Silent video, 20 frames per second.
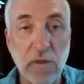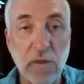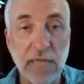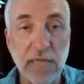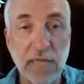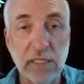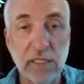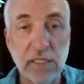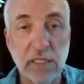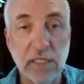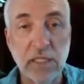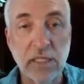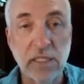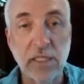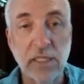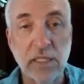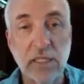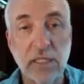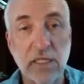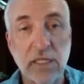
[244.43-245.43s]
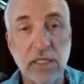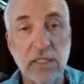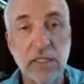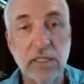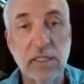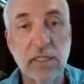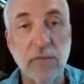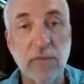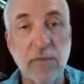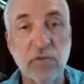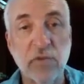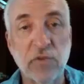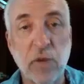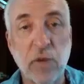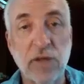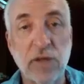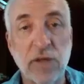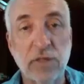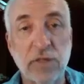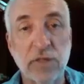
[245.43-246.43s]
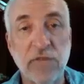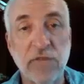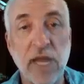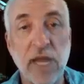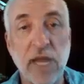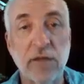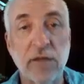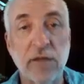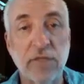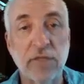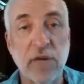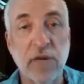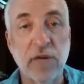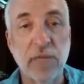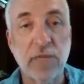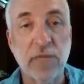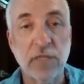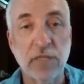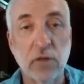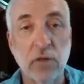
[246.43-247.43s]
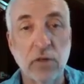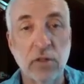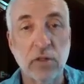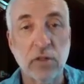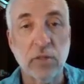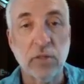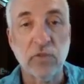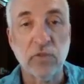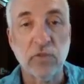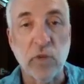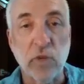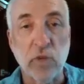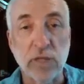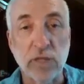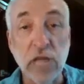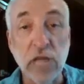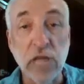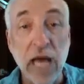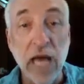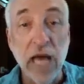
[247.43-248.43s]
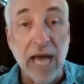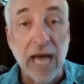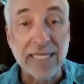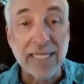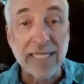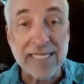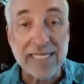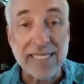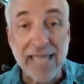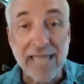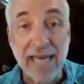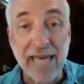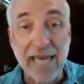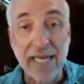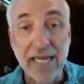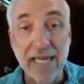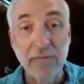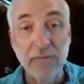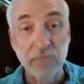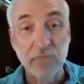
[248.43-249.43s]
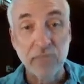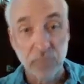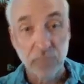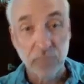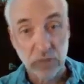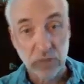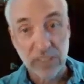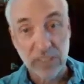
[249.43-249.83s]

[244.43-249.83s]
1 minus the sum of squares of the errors divided by the total sum of squares, I'll instead